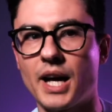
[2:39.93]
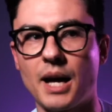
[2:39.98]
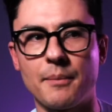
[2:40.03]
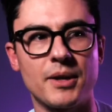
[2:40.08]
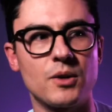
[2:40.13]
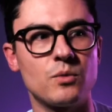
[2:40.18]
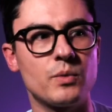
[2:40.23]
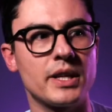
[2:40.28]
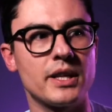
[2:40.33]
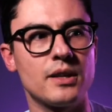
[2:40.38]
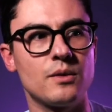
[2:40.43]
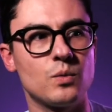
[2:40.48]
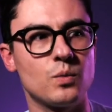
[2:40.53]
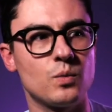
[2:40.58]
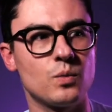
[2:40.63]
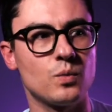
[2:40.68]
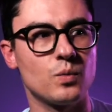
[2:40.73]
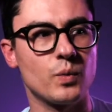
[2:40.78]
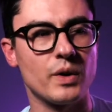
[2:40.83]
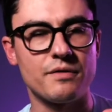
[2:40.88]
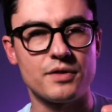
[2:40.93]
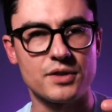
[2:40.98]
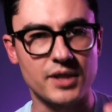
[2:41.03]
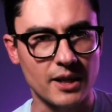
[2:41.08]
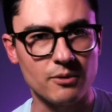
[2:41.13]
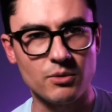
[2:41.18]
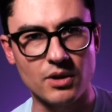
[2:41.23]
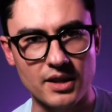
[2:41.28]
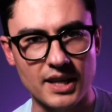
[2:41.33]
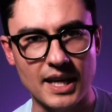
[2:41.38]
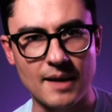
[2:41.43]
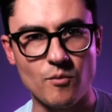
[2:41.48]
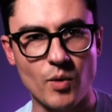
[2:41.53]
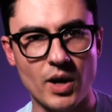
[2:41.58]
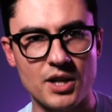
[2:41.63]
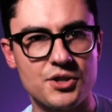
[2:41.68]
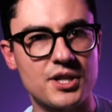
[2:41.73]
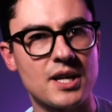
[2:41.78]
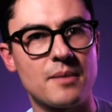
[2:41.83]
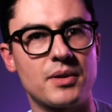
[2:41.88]
I mean, we've seen what the
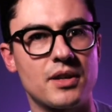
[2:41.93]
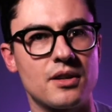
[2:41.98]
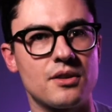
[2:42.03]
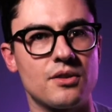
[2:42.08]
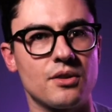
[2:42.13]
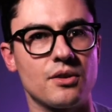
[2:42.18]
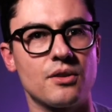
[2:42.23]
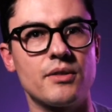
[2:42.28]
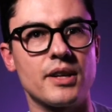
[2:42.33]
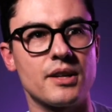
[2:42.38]
M1 chip can do.